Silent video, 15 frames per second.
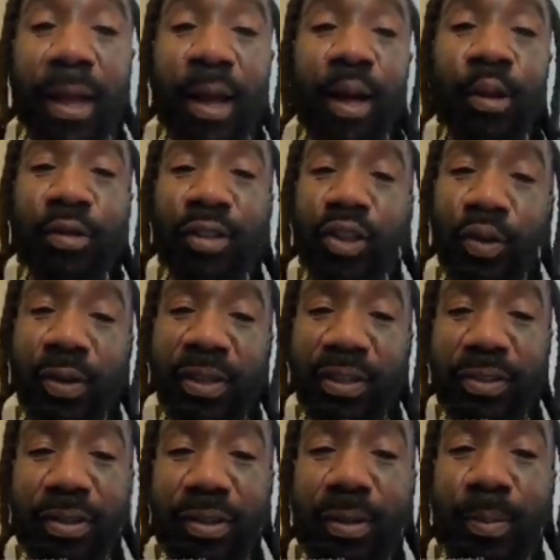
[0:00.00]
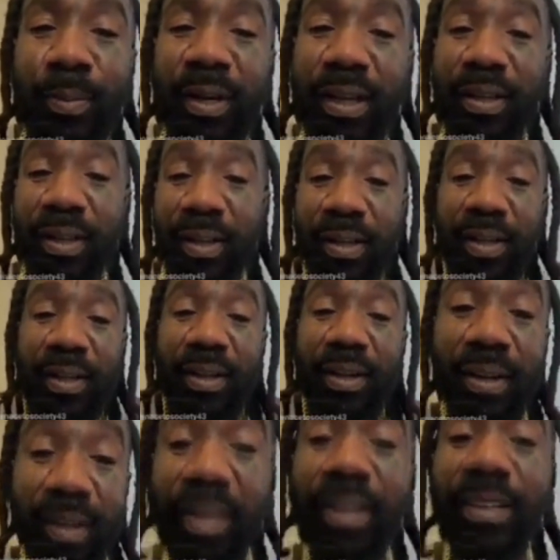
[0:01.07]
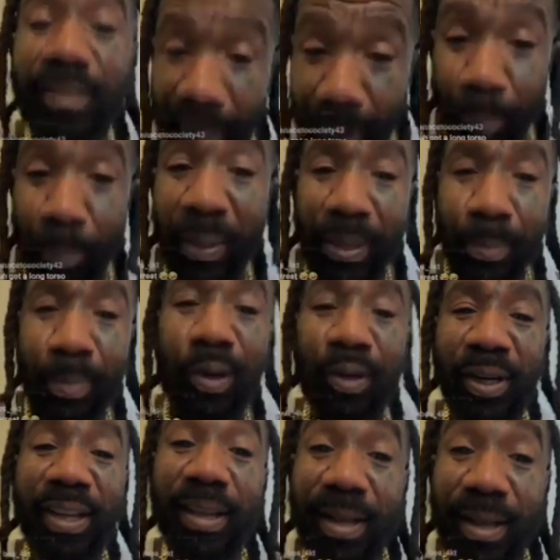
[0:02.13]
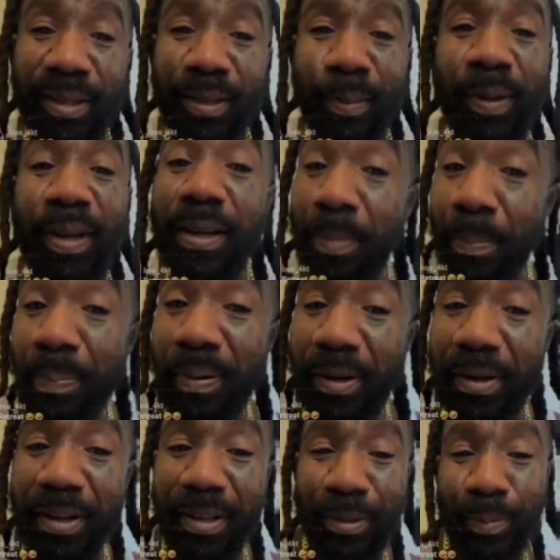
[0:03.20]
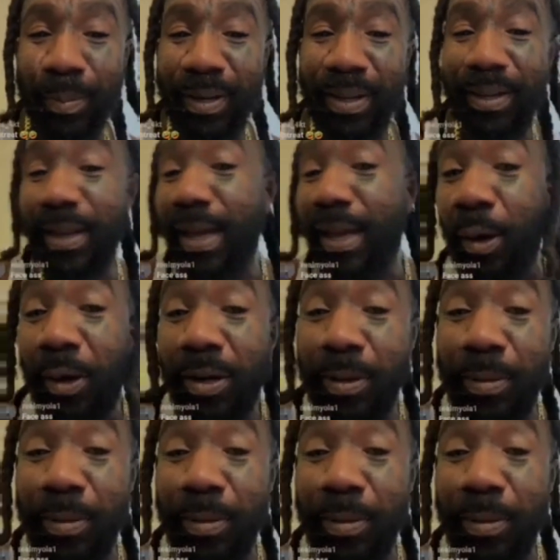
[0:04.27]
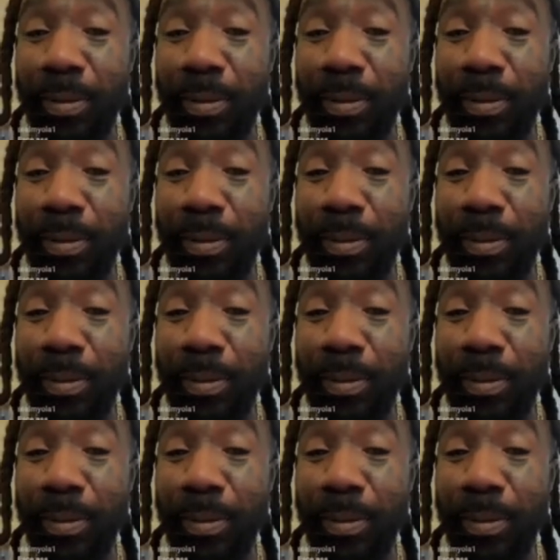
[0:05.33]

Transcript: hot. I got on shorts too, blood. Look at your big booty ass, blood, paws, blood, like all them